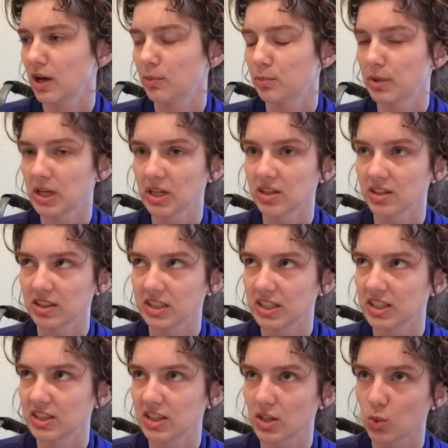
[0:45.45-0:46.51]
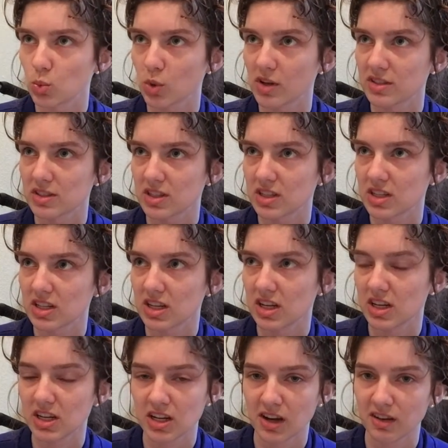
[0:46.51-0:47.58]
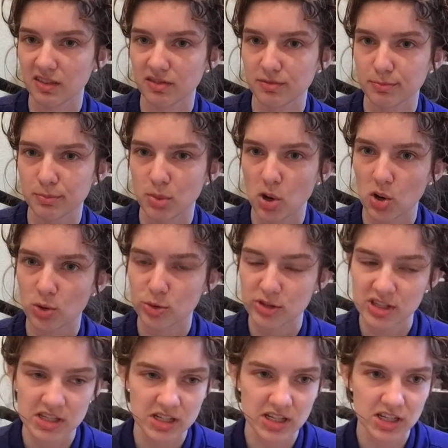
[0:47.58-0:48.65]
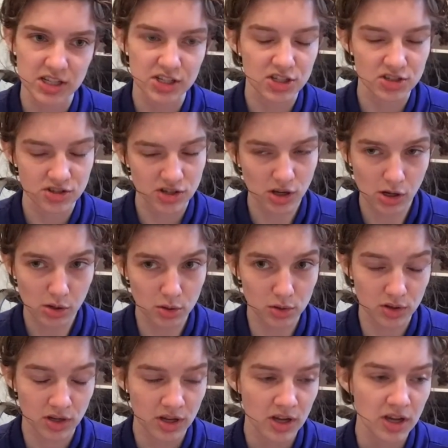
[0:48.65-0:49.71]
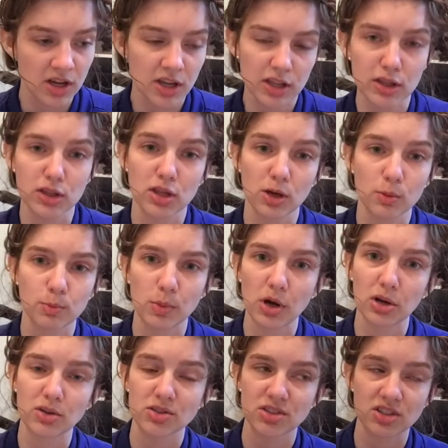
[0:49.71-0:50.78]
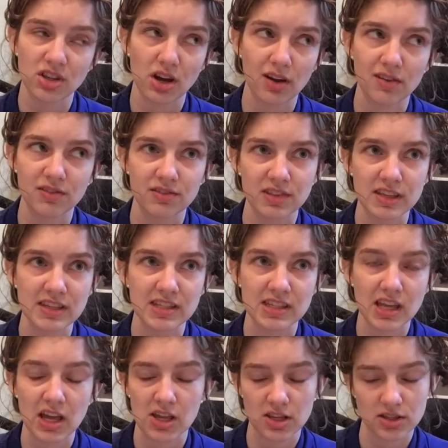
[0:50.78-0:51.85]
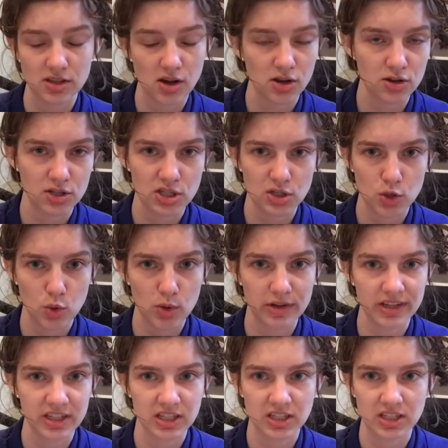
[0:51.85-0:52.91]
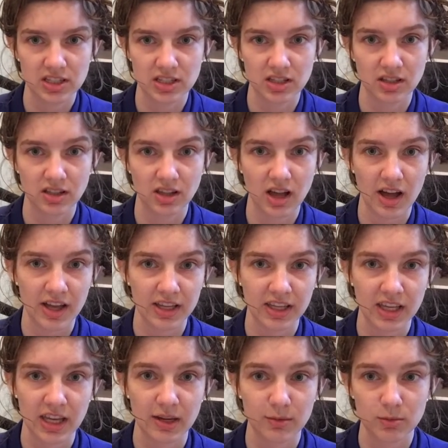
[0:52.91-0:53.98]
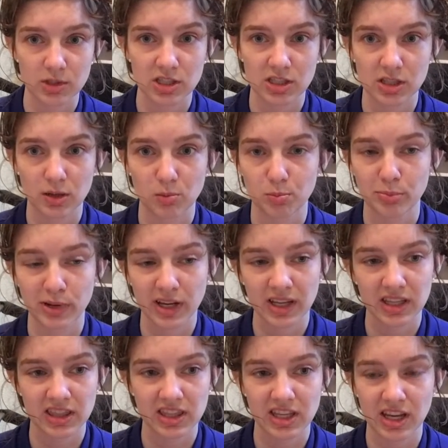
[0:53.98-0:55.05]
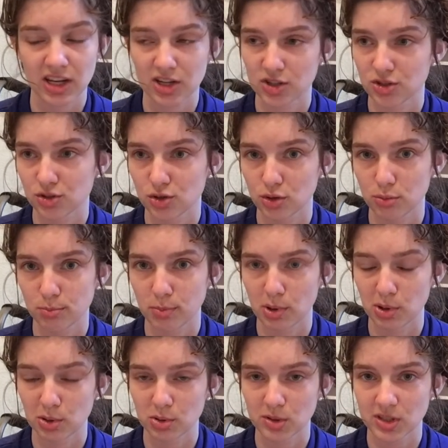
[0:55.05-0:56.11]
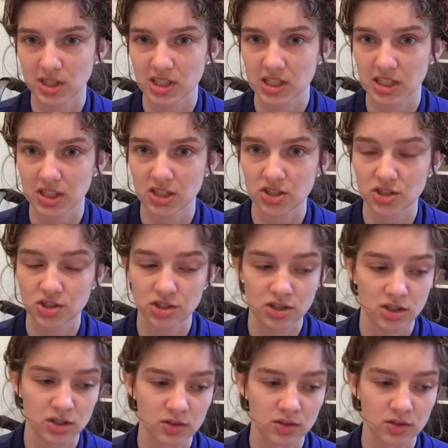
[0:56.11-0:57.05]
apparently there wasn't enough postage, so the post office held on to it until I came to pay the extra postage.